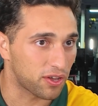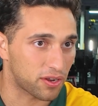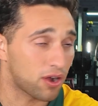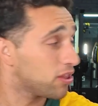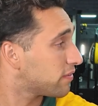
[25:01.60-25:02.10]
to go
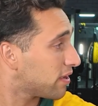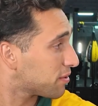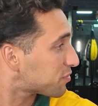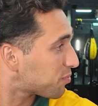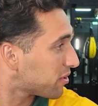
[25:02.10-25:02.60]
to
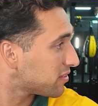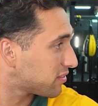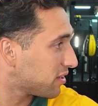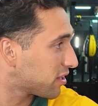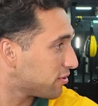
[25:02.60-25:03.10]
Colorado Springs.
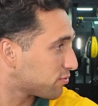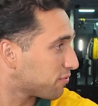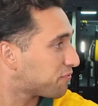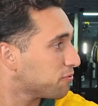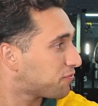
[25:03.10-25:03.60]
He's going to go into
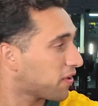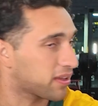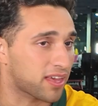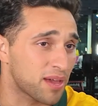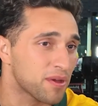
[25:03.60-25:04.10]
a full
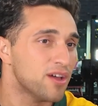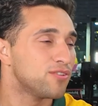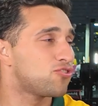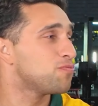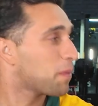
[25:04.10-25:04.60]
fight camp
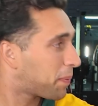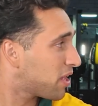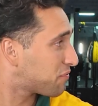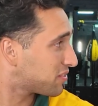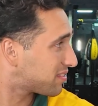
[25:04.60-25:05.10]
to
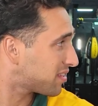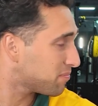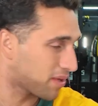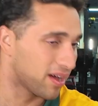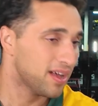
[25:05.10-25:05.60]
prepare for
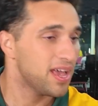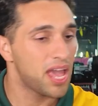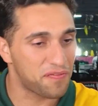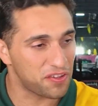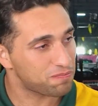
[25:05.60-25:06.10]
December.
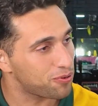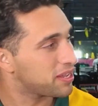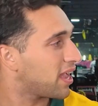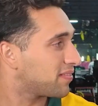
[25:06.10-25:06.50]
If he's putting